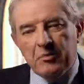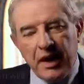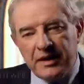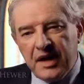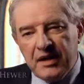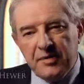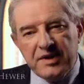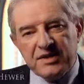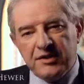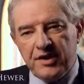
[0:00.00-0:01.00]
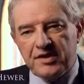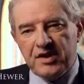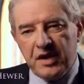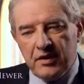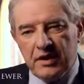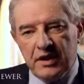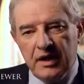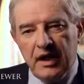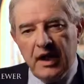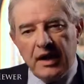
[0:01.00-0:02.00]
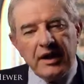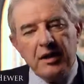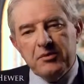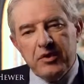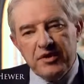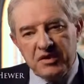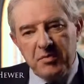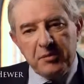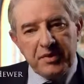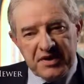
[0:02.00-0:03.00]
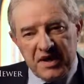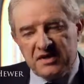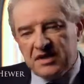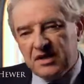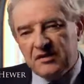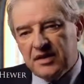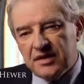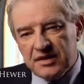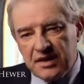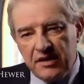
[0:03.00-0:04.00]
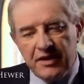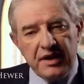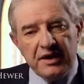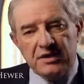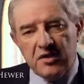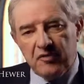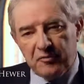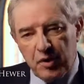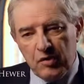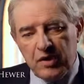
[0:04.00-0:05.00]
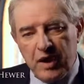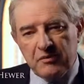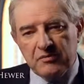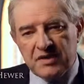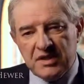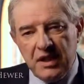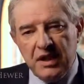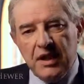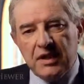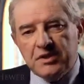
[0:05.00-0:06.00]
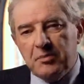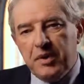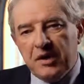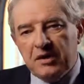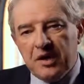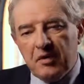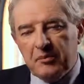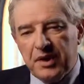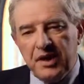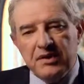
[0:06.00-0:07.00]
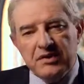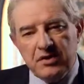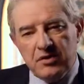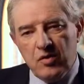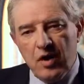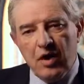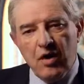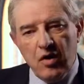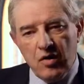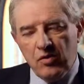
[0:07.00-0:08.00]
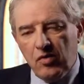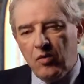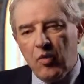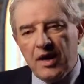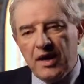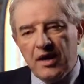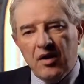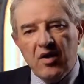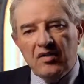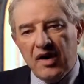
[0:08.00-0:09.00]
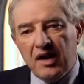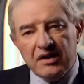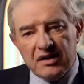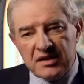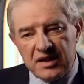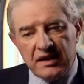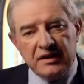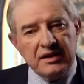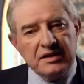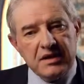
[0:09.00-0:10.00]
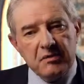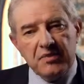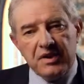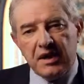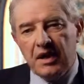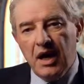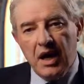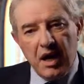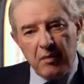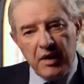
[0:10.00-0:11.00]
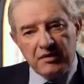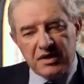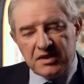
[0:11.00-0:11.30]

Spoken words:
My name is Hewer, and I'm going to be presenting this series of programs to build up into a whole way of understanding something about